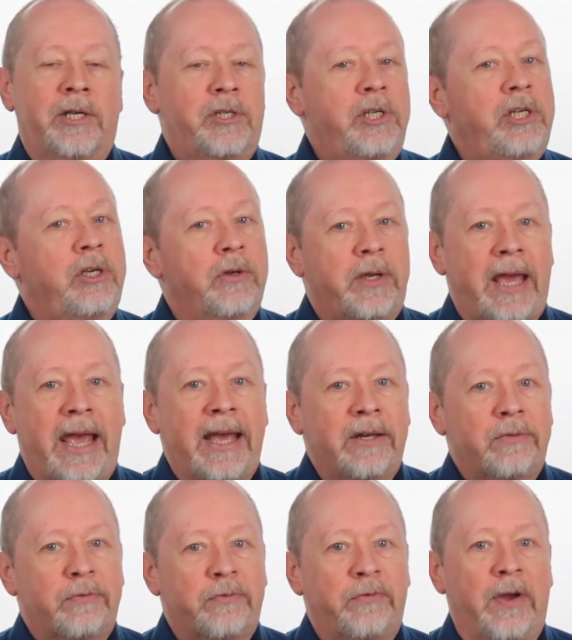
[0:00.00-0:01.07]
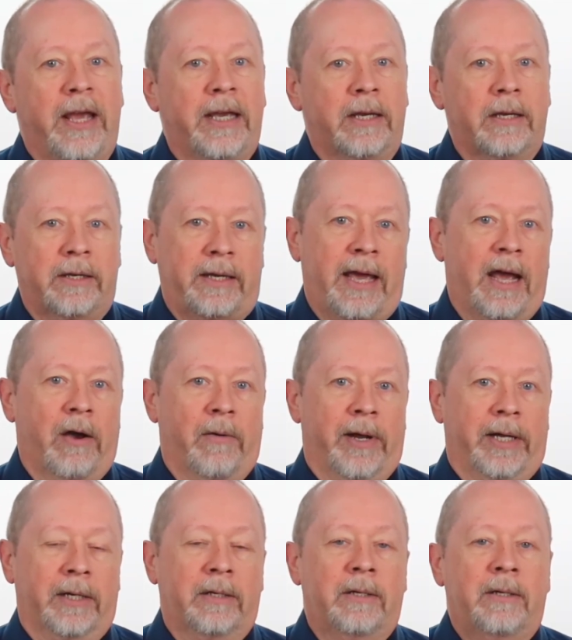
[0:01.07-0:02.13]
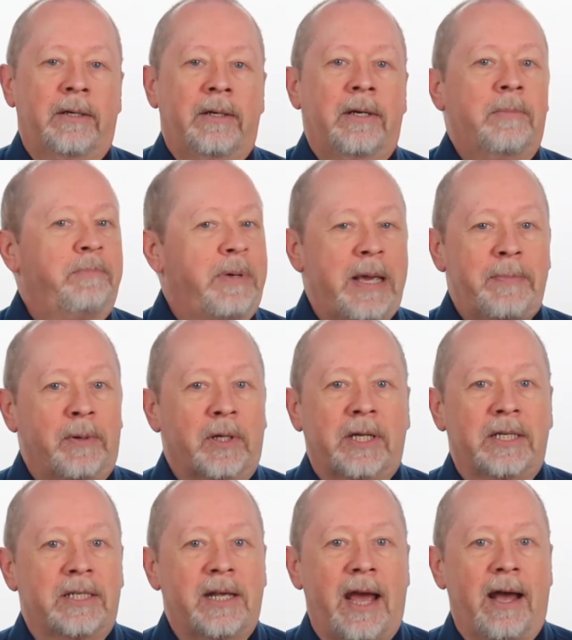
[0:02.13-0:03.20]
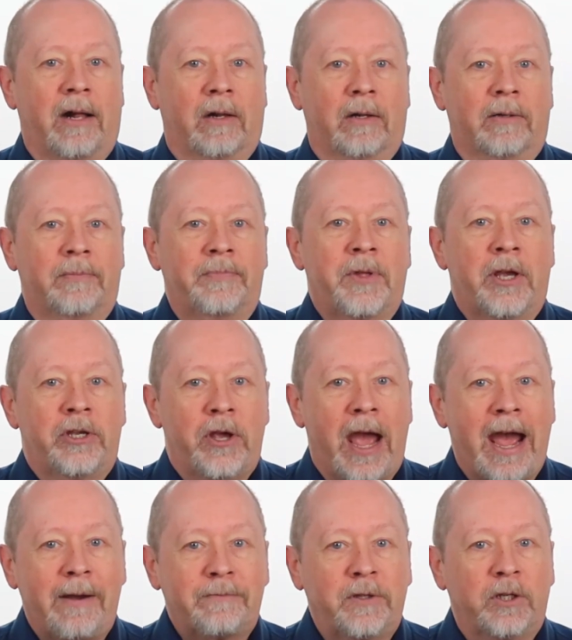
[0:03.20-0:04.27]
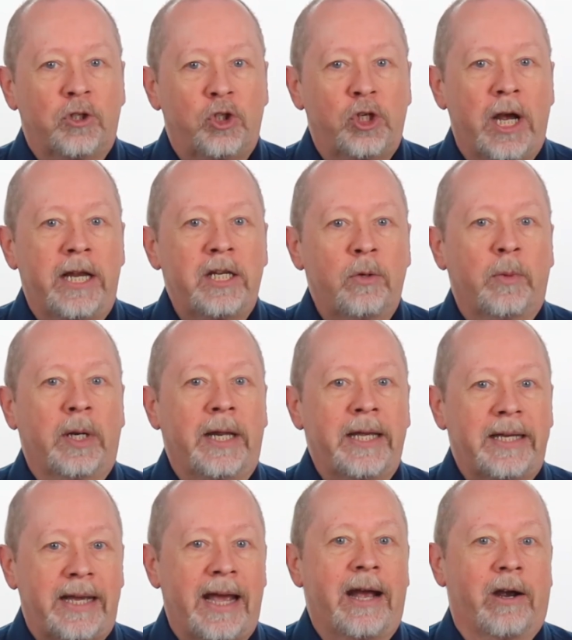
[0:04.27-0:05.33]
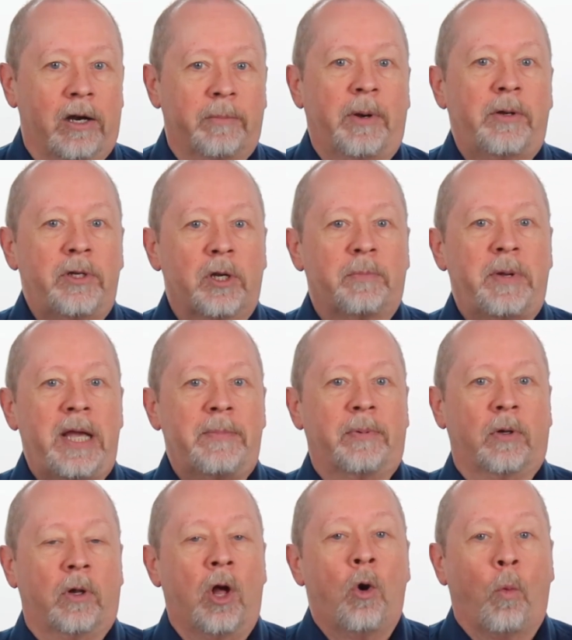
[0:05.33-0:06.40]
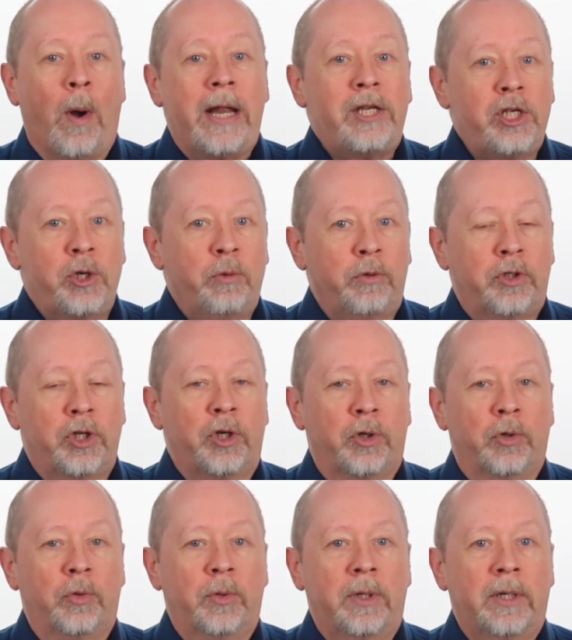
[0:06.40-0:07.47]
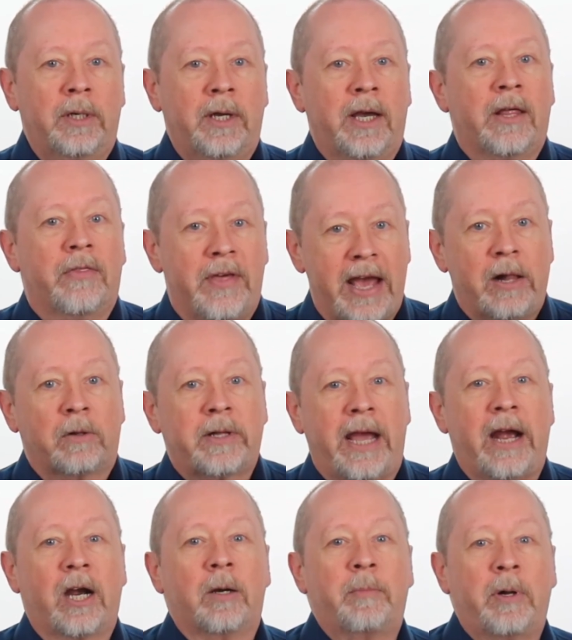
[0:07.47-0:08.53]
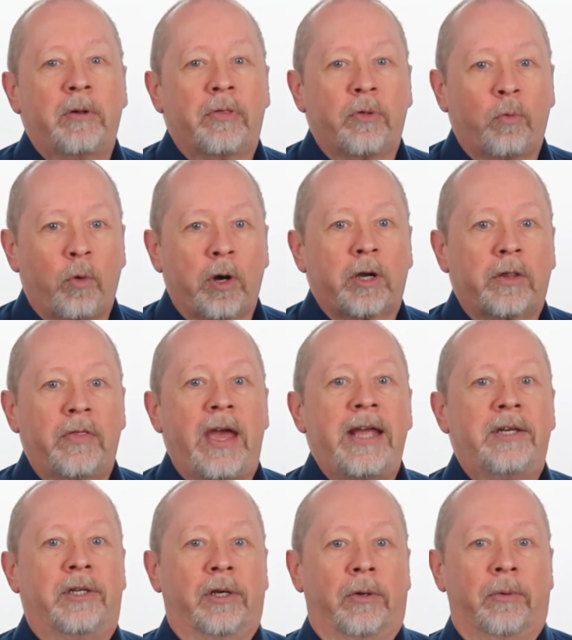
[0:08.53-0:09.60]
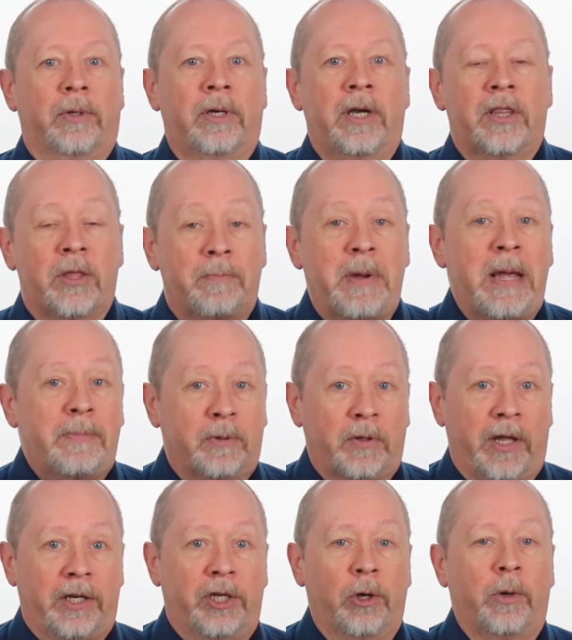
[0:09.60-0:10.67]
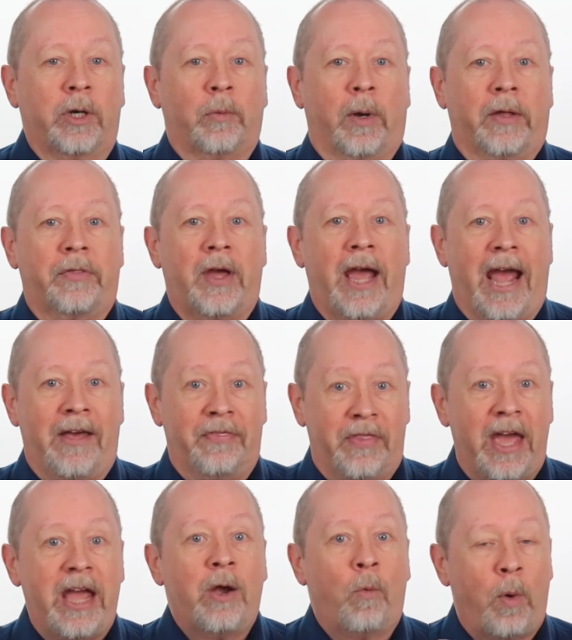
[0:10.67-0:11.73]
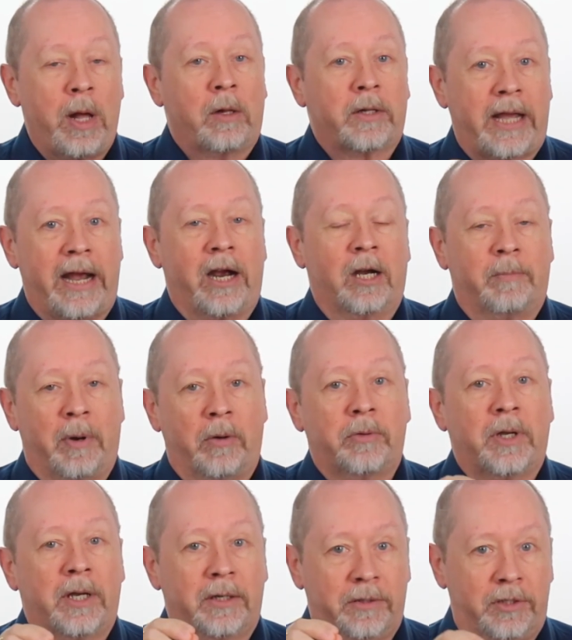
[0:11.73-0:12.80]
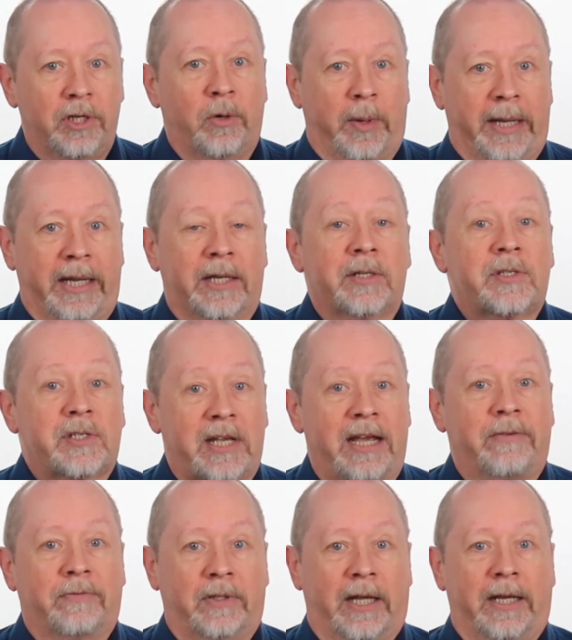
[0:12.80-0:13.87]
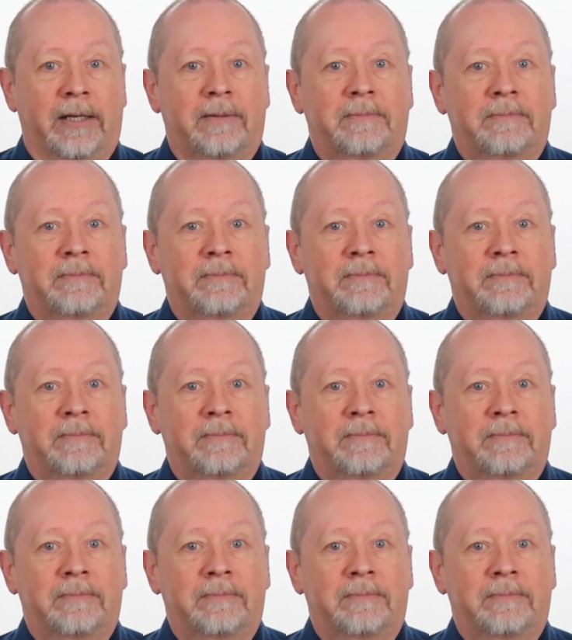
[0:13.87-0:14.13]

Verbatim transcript: You see, you can't fake caring. People can tell. You have to genuinely care about your people. When you do, they'll care about the work they do, the people they do it with, and they will care about doing it safely.